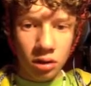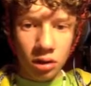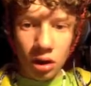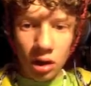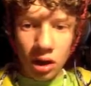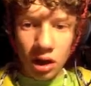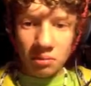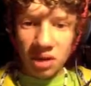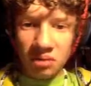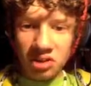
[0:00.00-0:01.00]
No, I,
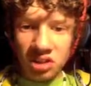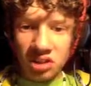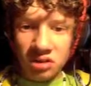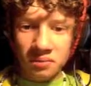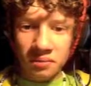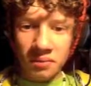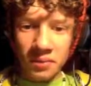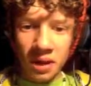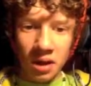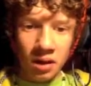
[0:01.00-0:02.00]
I'm, I'm just
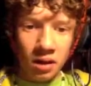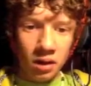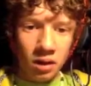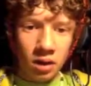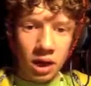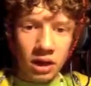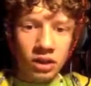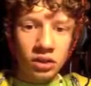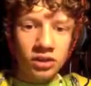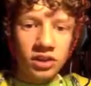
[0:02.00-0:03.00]
I
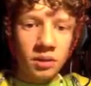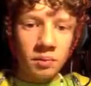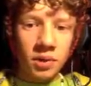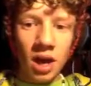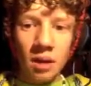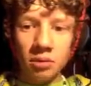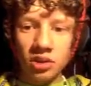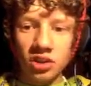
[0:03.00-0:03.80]
should see be able to